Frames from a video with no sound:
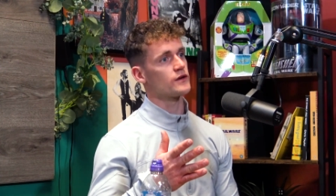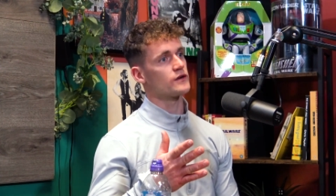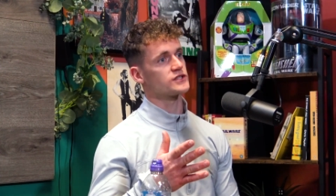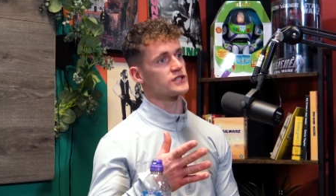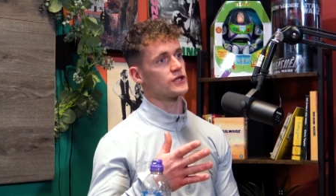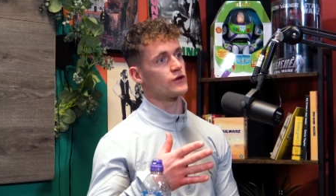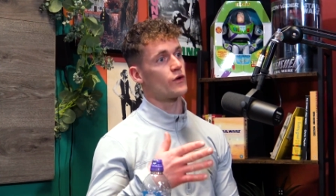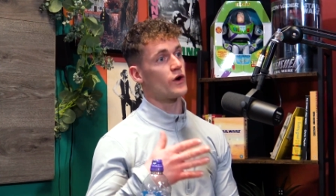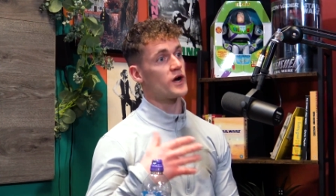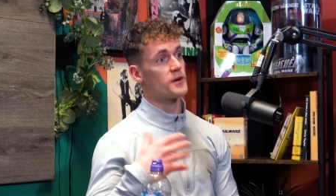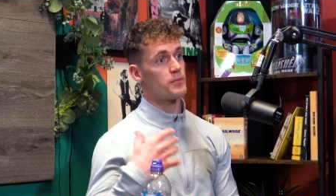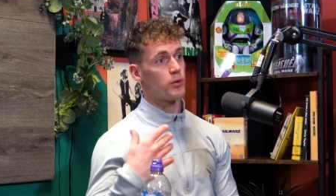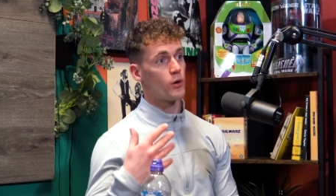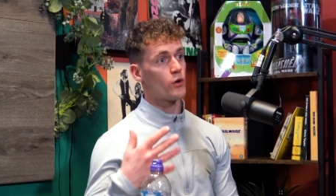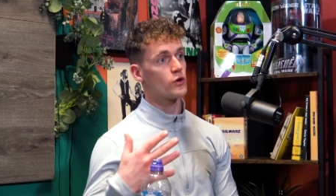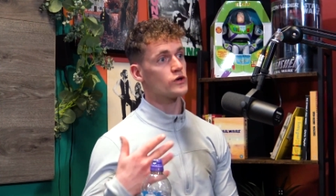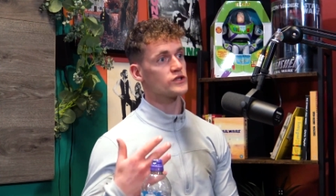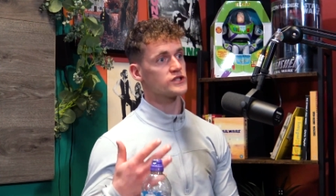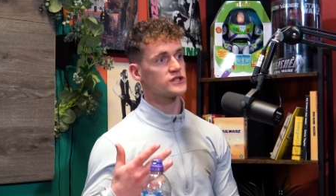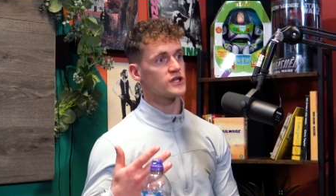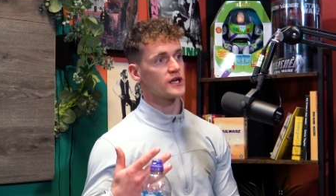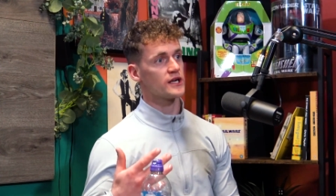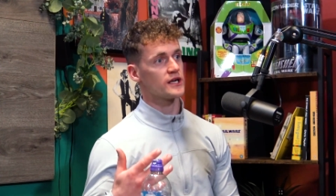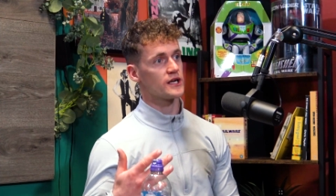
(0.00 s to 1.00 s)
Right. I know I
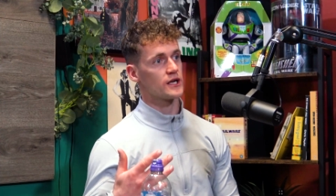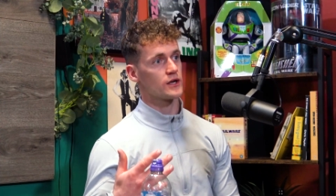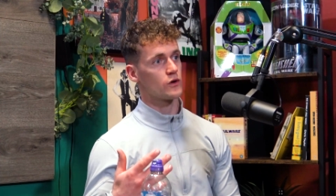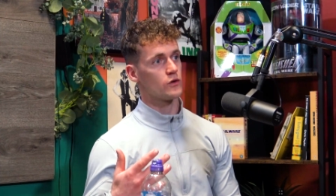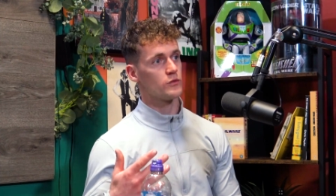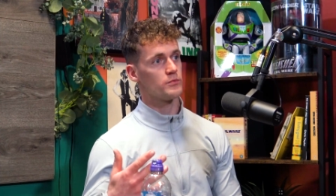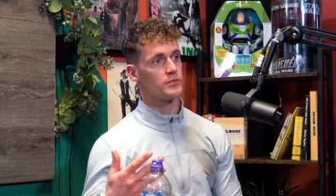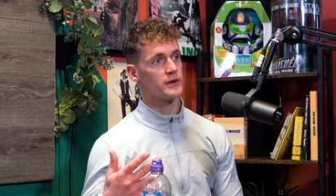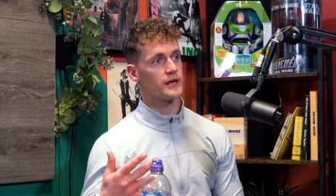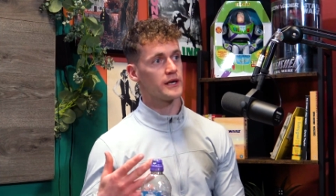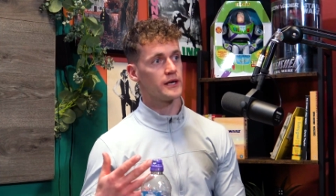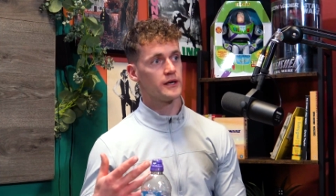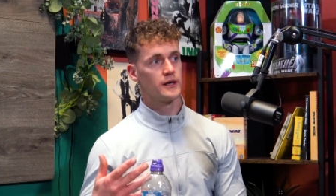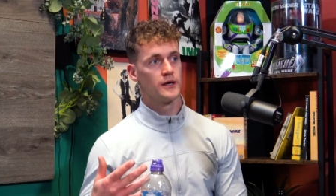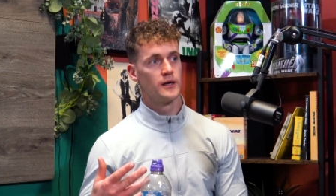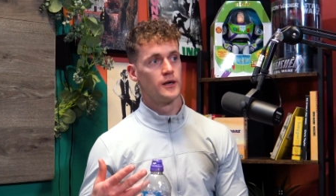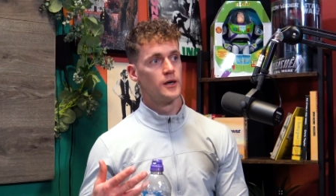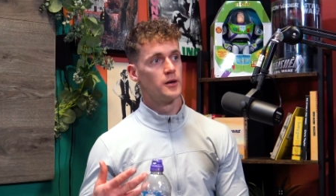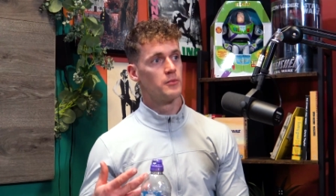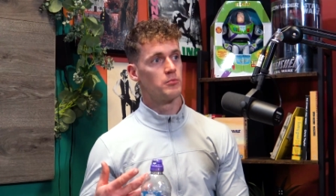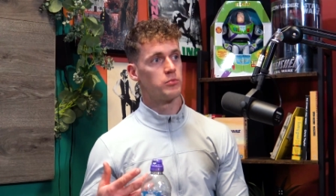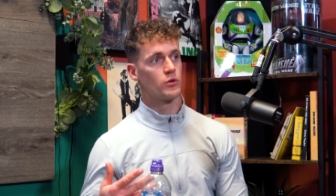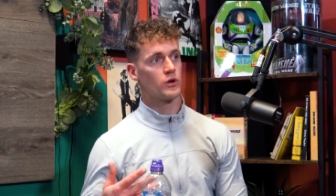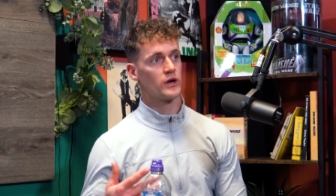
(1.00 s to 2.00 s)
post on it a good bit,
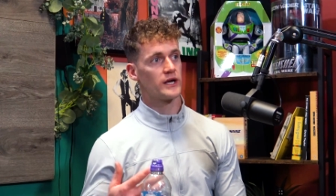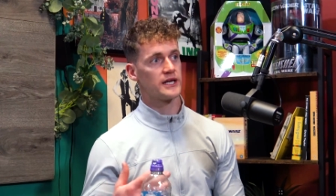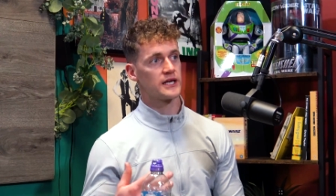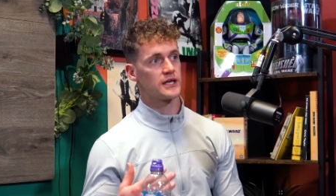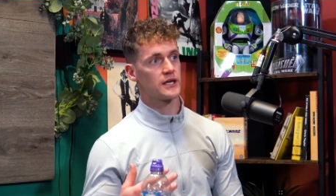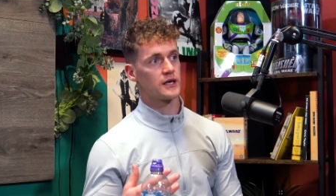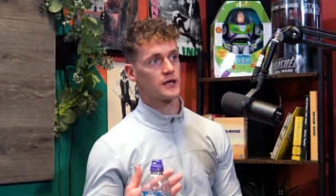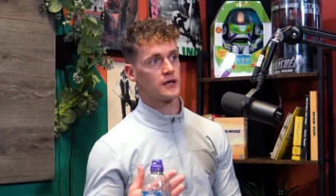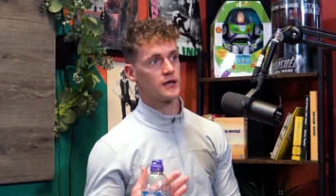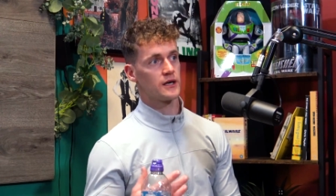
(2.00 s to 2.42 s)
but like I was like